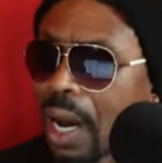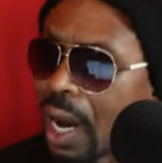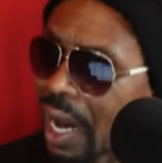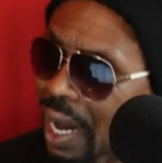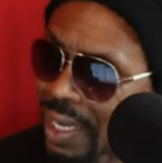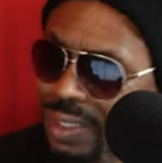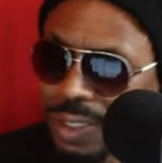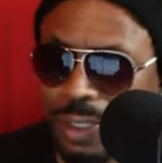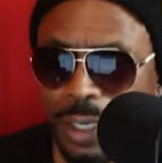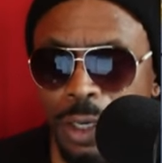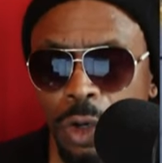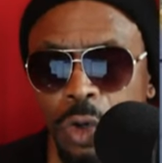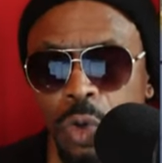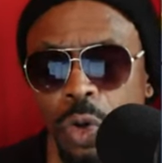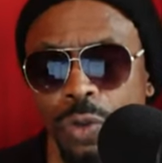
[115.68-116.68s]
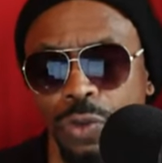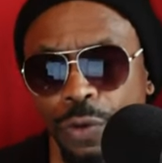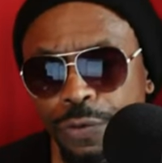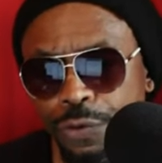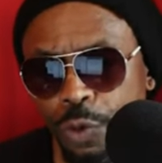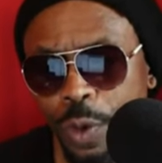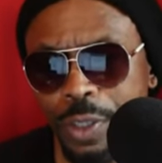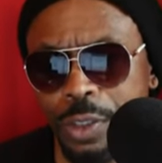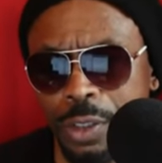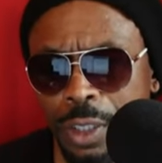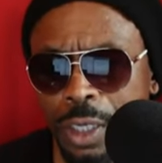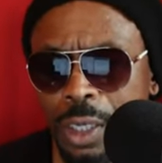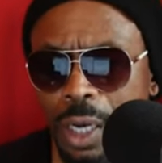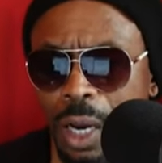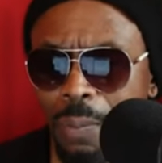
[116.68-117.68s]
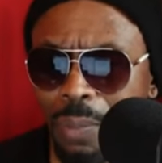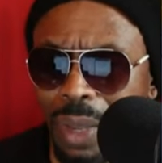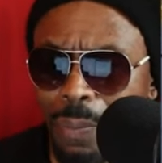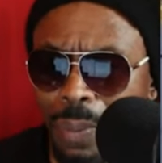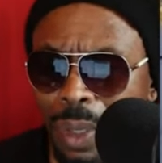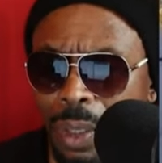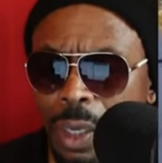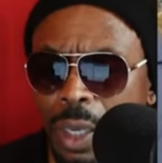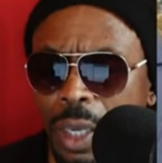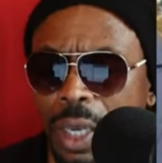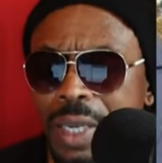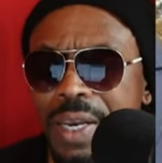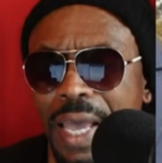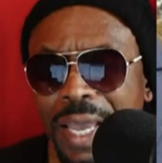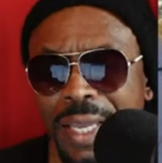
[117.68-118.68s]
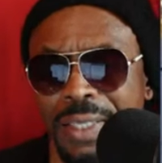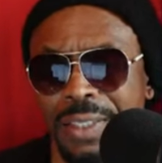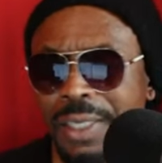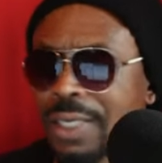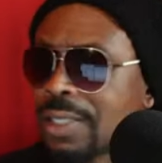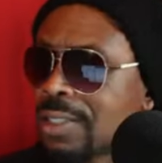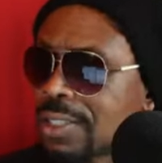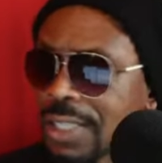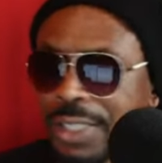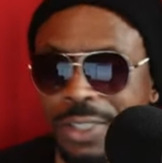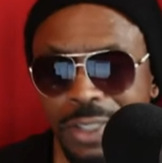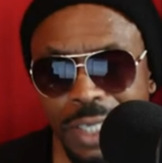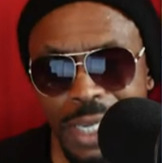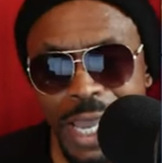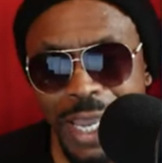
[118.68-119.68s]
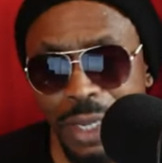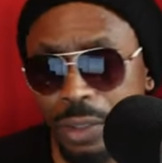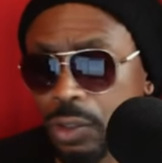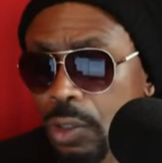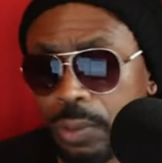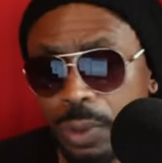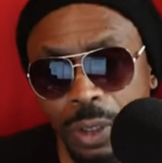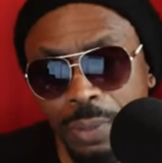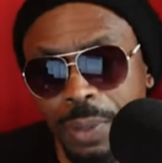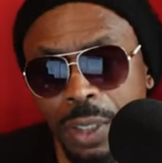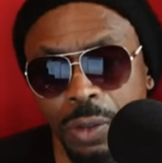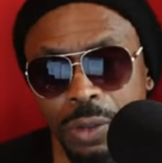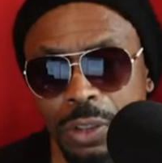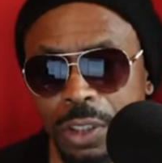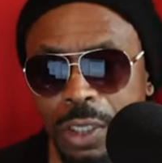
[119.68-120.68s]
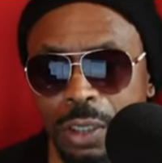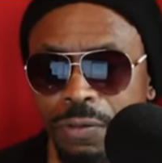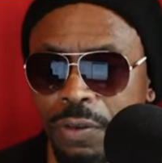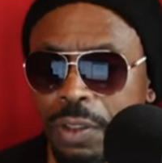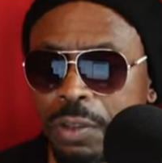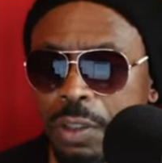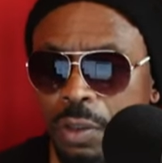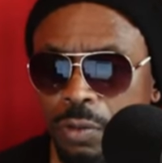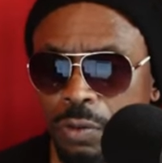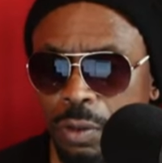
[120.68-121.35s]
Until the fourteenth Amendment in eighteen sixty-eight. Don't believe me? Go and check it out for yourself.